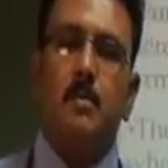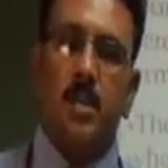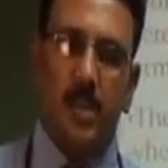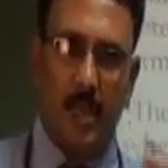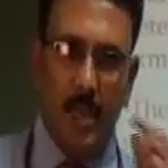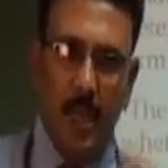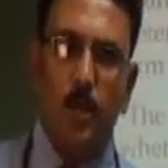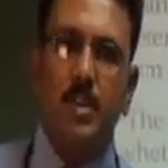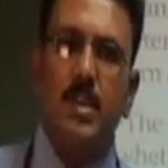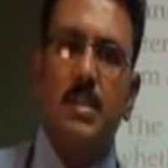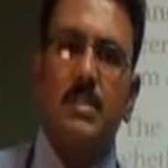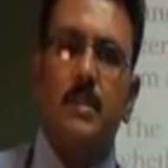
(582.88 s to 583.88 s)
But the real
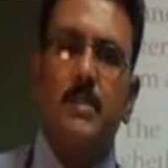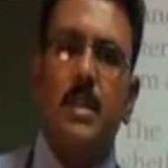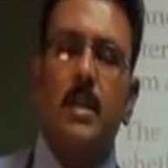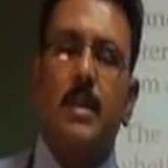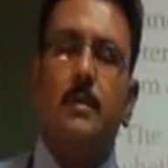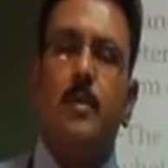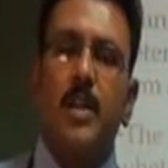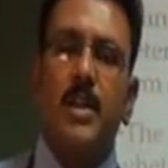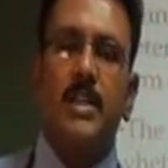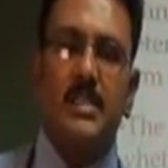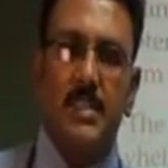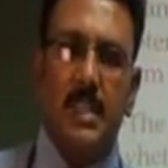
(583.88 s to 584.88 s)
worthiness of the
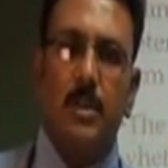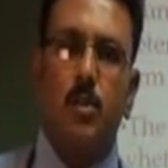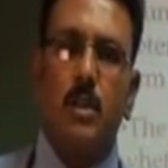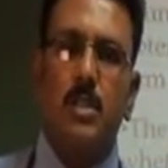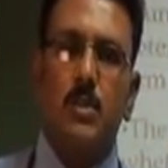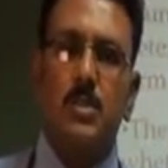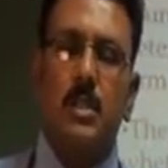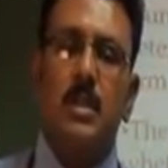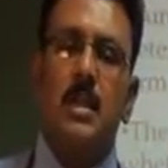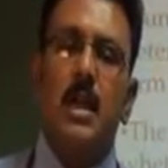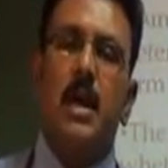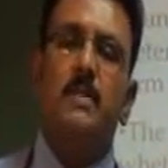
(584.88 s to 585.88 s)
product is 12,000
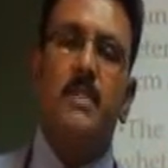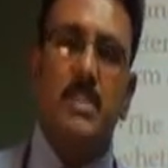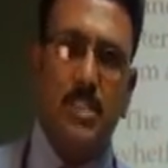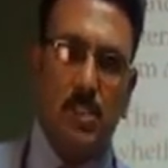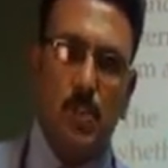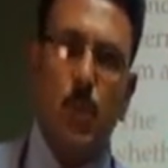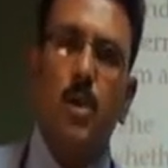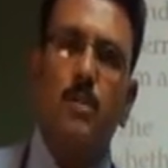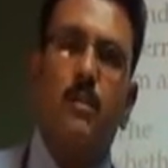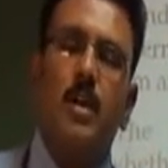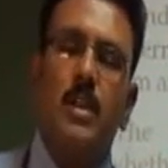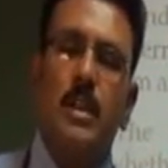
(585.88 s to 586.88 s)
and which is
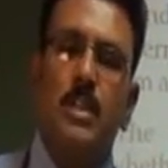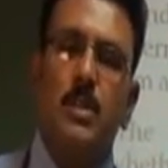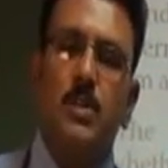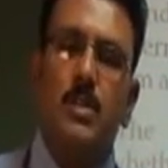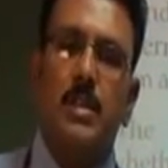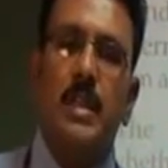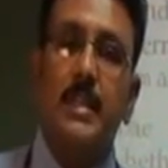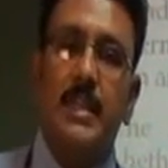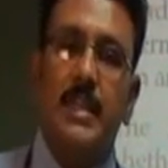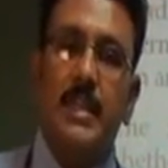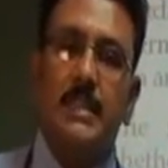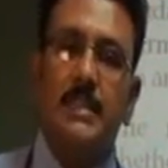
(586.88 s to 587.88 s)
sold for 10,000. In
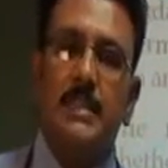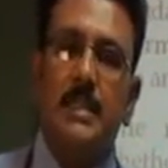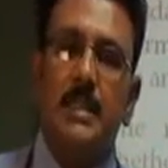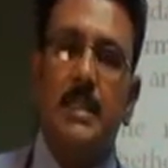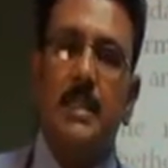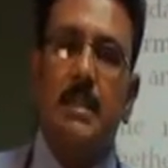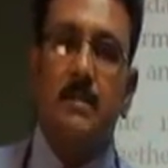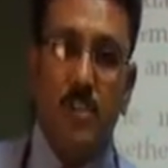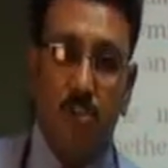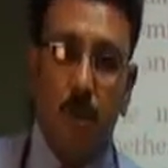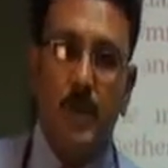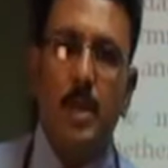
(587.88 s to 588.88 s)
that case,
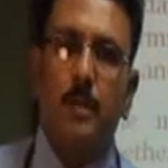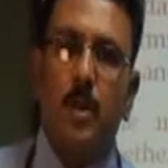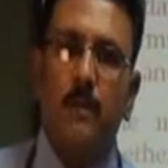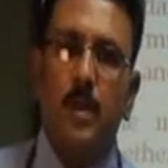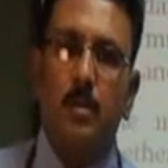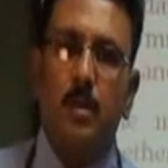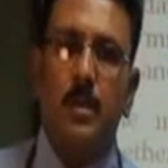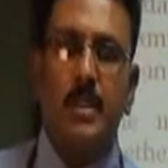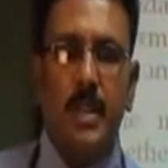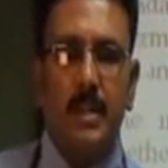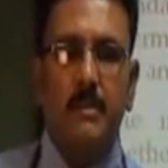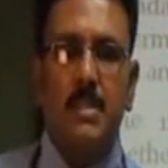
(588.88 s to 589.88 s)
which will be a profitable?
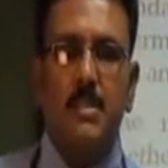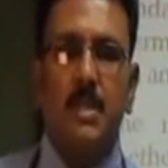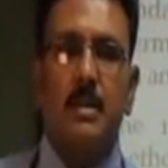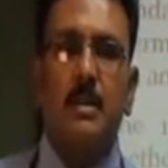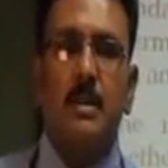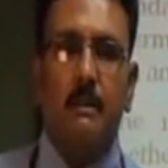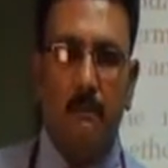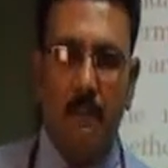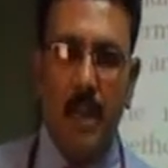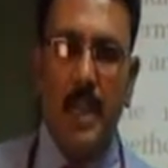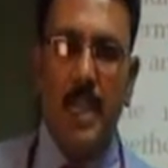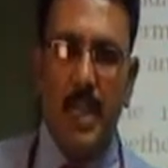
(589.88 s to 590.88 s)
The investor
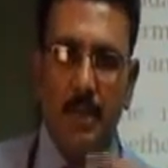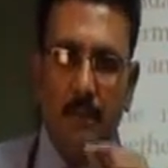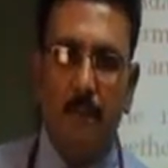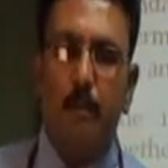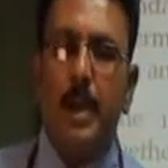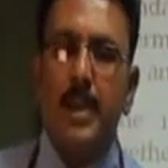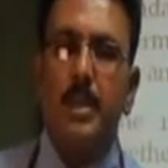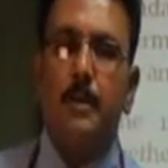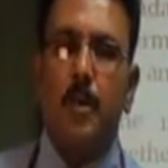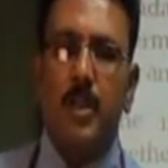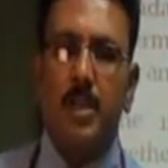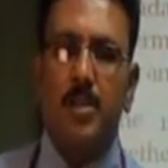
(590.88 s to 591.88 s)
willingly buy the
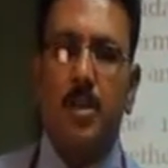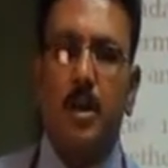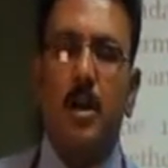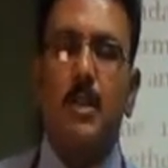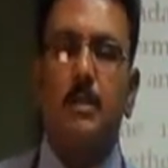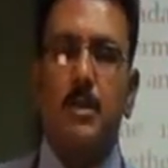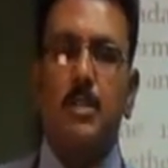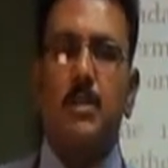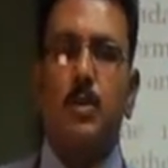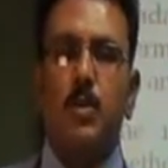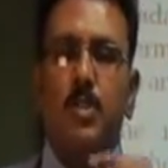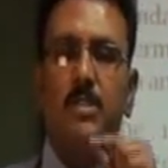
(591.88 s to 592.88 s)
product, or the
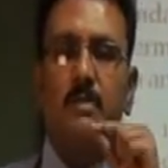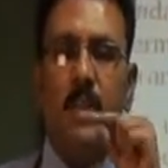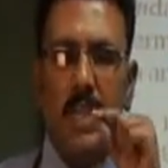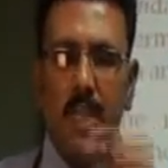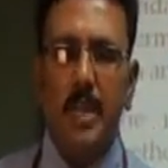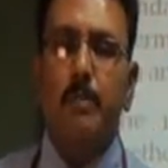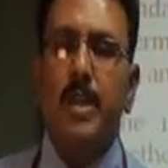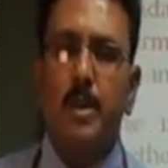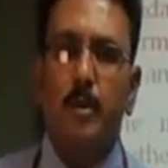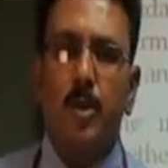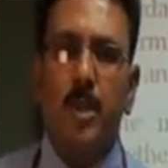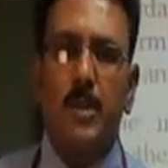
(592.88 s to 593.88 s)
person who is willingly buy
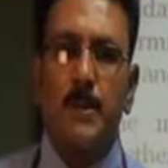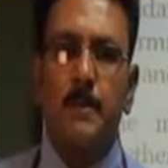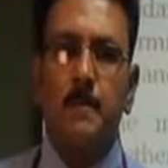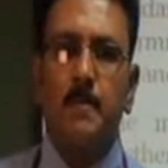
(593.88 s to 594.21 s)
the product.